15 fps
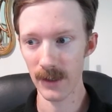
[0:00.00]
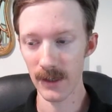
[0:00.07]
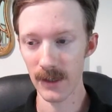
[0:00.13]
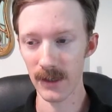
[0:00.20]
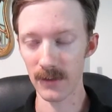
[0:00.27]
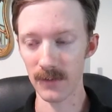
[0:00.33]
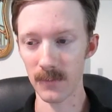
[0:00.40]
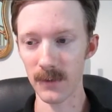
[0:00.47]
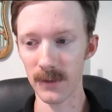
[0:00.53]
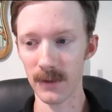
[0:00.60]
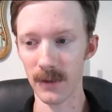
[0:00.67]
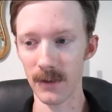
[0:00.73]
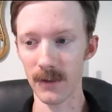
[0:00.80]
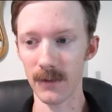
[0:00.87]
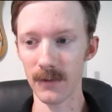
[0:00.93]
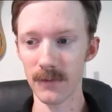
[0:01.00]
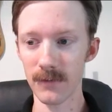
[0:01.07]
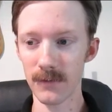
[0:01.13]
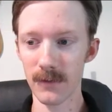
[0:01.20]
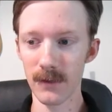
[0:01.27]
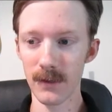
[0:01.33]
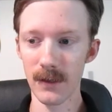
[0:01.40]
is because
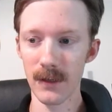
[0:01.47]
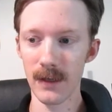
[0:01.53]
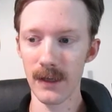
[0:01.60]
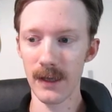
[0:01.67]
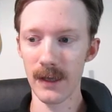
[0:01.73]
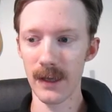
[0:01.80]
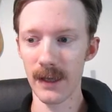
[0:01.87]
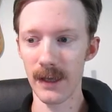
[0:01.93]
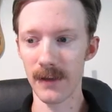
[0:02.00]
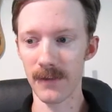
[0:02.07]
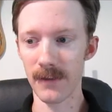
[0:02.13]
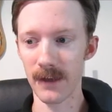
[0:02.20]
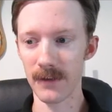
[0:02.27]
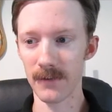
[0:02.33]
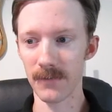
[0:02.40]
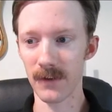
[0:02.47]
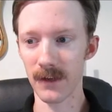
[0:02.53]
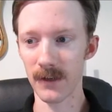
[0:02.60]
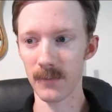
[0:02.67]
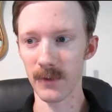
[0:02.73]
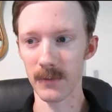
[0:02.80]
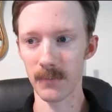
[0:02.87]
in that
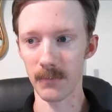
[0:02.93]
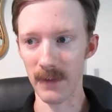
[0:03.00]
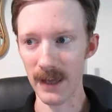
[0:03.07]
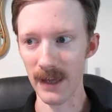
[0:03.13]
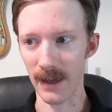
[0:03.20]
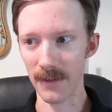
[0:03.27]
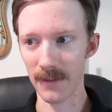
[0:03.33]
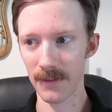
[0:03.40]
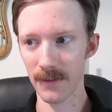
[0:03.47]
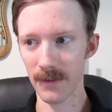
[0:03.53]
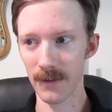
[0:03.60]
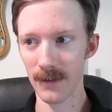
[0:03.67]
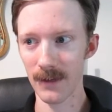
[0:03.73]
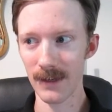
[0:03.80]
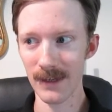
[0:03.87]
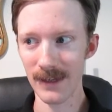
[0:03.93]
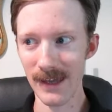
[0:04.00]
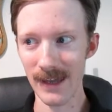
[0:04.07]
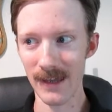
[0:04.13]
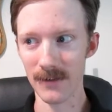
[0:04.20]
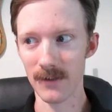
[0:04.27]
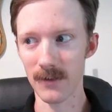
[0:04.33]
environment math
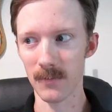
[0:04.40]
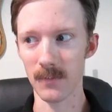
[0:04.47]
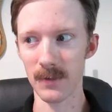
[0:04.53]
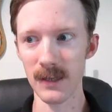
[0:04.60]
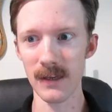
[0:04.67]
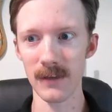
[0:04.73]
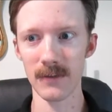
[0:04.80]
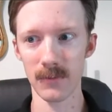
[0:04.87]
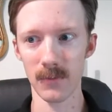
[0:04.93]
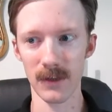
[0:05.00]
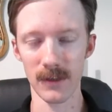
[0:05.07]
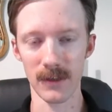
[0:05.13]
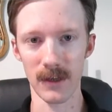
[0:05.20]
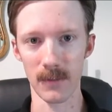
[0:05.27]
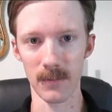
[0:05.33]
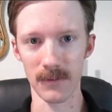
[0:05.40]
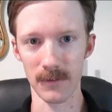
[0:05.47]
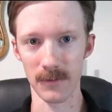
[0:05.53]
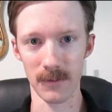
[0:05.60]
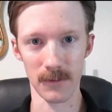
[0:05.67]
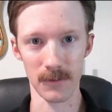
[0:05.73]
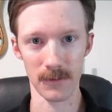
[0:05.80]
can't compete when it comes to
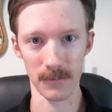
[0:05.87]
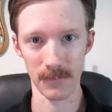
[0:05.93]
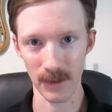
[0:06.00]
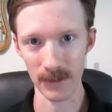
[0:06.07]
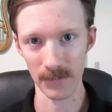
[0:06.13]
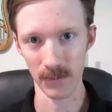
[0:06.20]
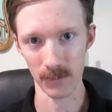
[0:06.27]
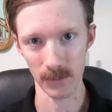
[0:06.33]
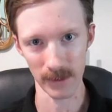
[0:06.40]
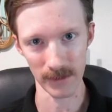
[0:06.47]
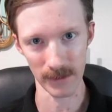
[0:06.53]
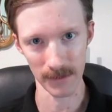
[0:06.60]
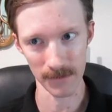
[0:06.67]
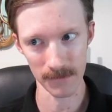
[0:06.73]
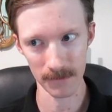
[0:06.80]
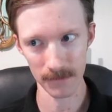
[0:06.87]
their survival right now.